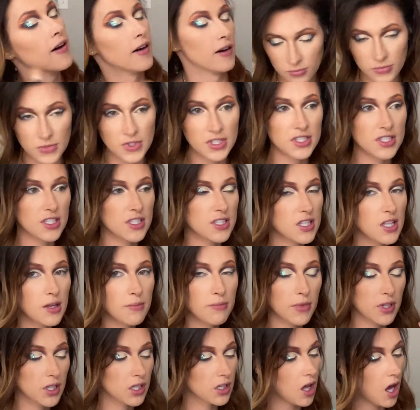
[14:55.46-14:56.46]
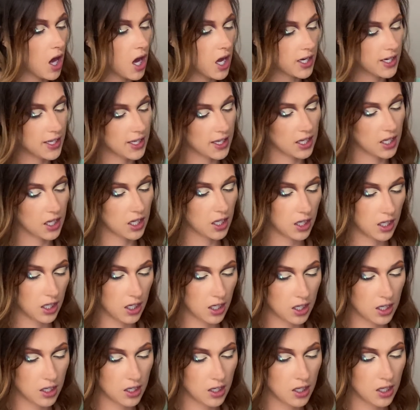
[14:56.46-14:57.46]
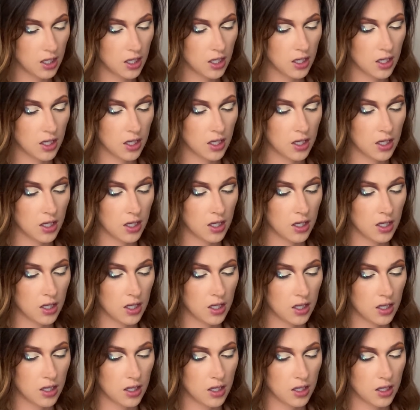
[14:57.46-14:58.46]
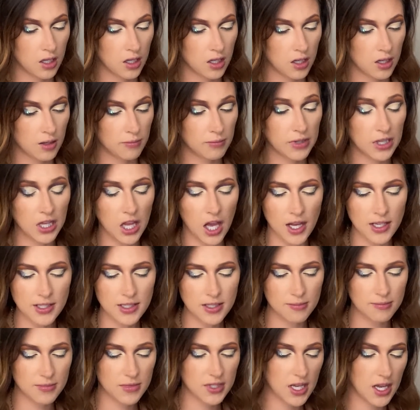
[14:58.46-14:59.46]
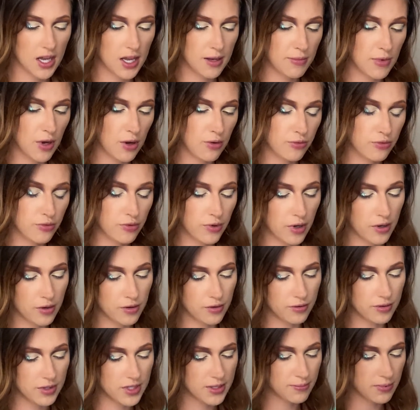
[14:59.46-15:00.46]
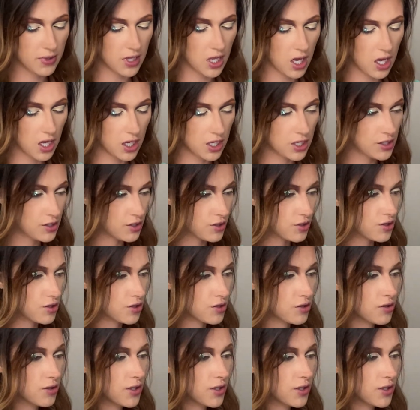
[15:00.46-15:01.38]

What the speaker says: This is the Milani Blossom Time Rose Blush.